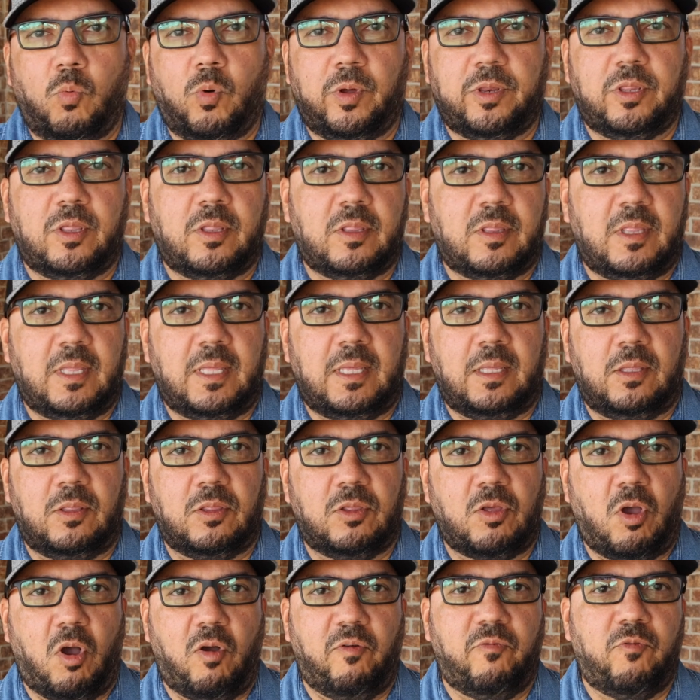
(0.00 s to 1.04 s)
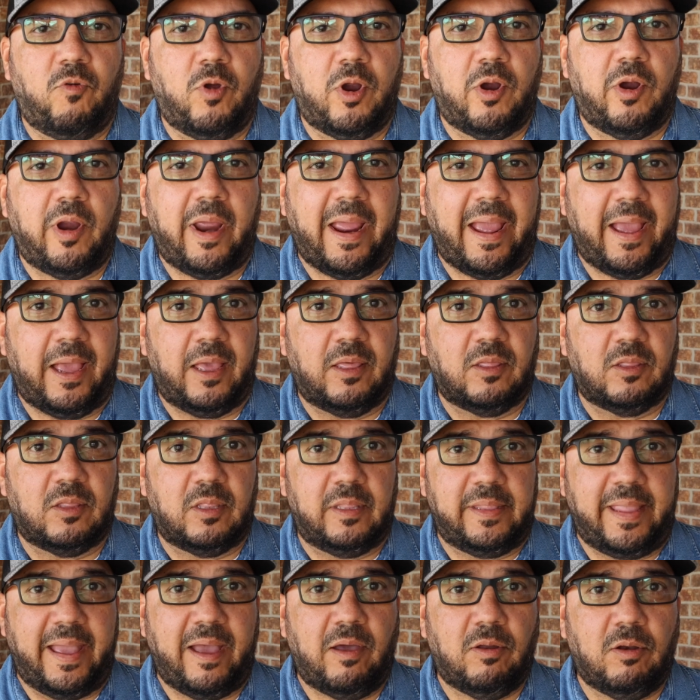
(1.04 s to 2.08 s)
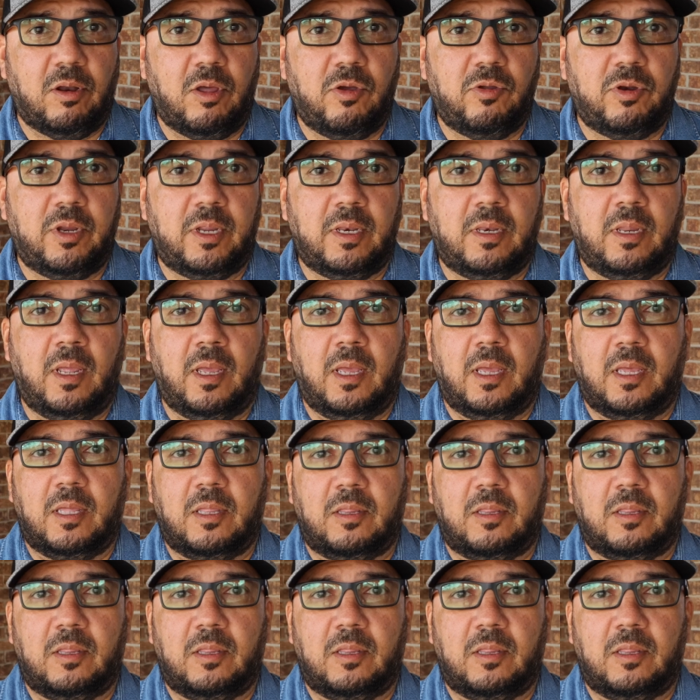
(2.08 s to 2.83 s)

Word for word: Once the software has downloaded,